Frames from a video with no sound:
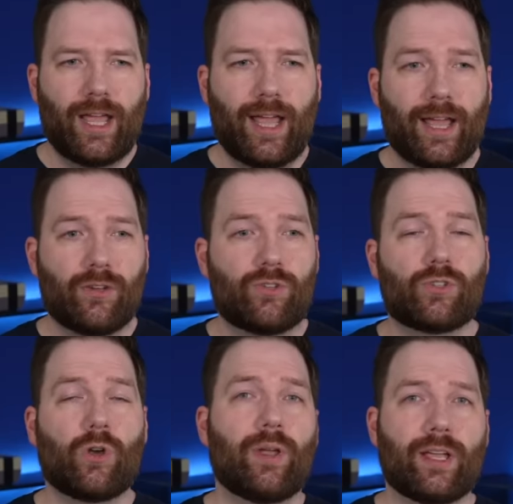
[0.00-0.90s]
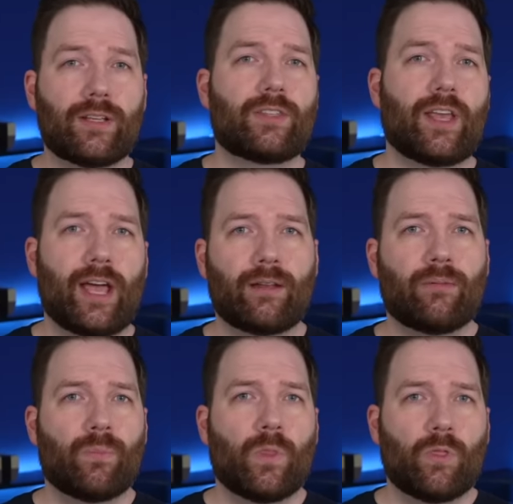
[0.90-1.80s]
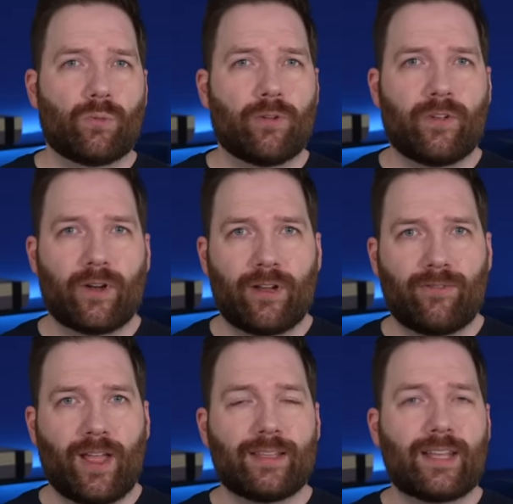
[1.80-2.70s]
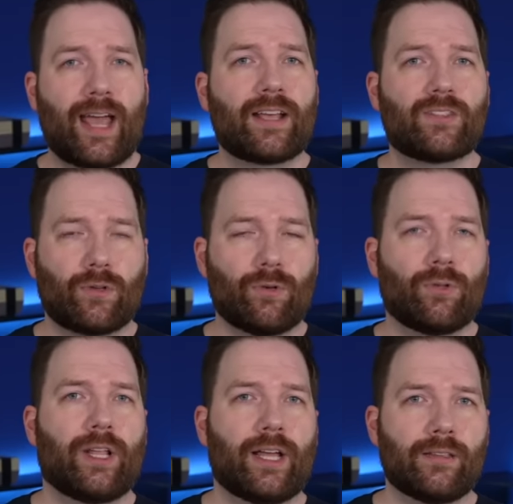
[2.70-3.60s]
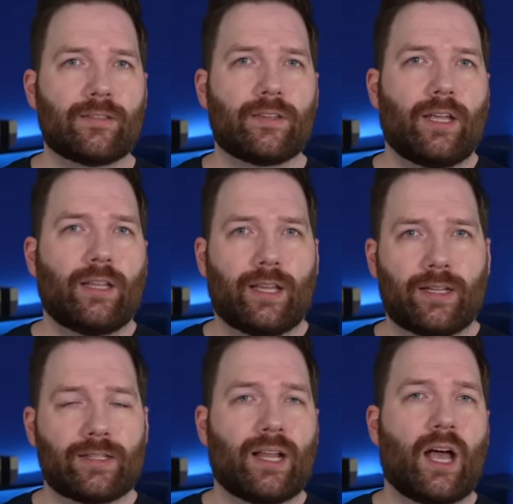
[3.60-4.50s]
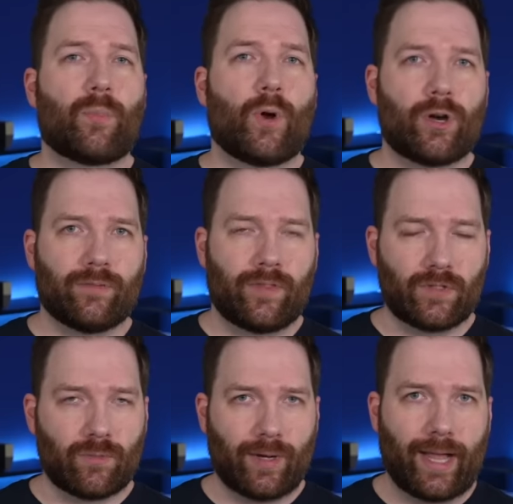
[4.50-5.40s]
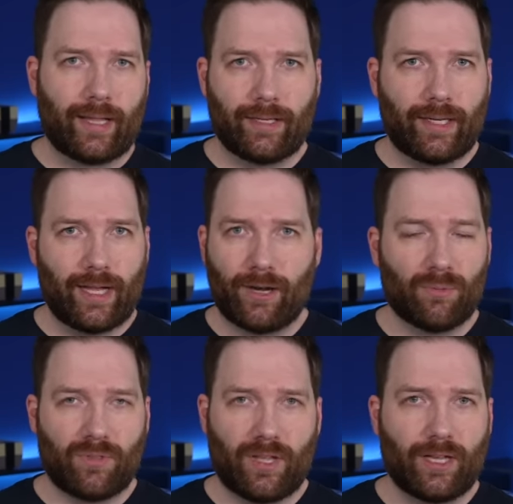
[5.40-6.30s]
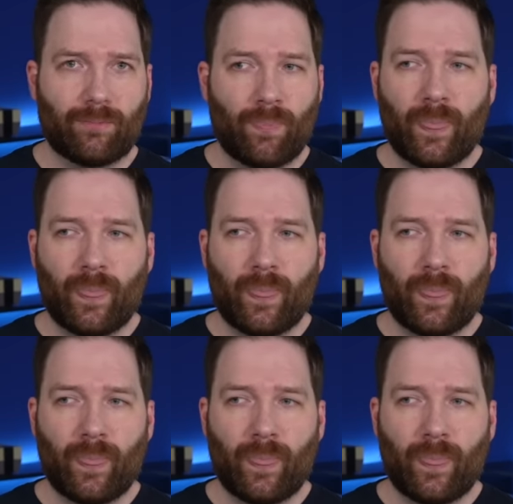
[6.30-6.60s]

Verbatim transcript: and showing us that through a very fantastical lens that is not part of this reality, I don't think.